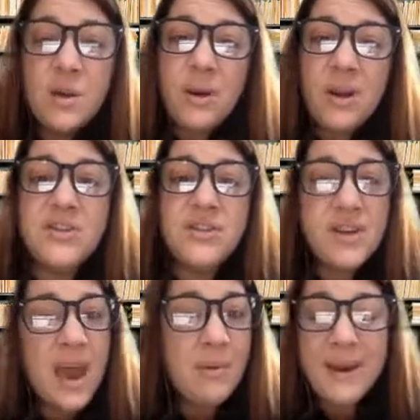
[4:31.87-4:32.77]
which
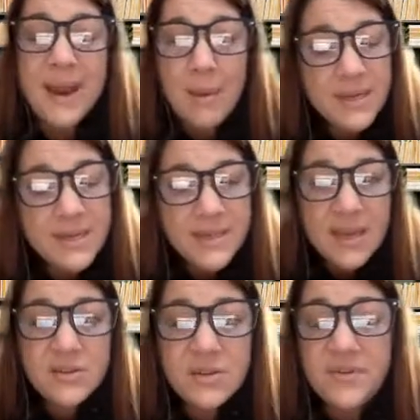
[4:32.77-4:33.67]
I would be happy to
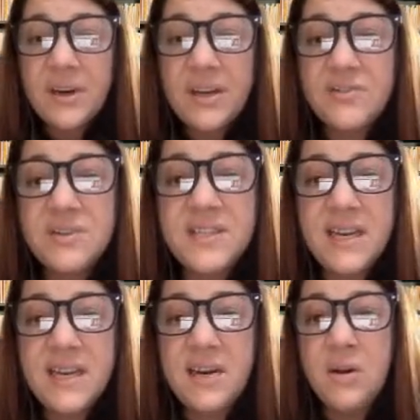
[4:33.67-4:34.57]
send you if you're
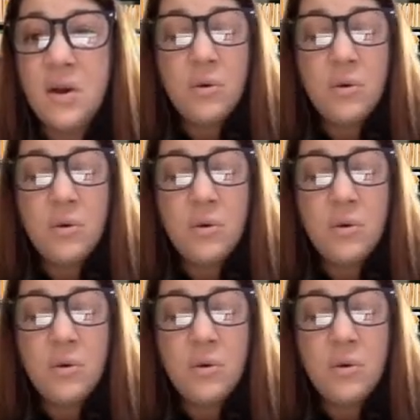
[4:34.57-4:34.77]
interested,